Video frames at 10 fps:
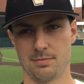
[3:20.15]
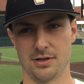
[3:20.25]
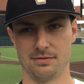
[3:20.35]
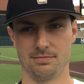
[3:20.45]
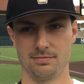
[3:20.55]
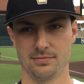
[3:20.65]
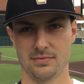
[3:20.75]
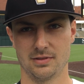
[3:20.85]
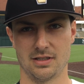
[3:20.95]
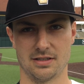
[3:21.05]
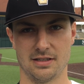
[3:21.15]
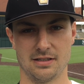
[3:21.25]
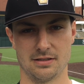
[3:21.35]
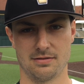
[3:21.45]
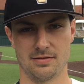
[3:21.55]
But it's like I said,
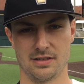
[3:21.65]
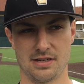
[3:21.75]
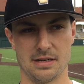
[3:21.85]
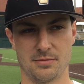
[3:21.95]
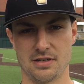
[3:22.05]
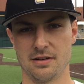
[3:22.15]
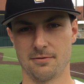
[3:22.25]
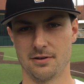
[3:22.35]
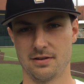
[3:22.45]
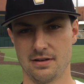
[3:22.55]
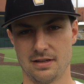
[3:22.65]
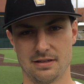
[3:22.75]
this team's different.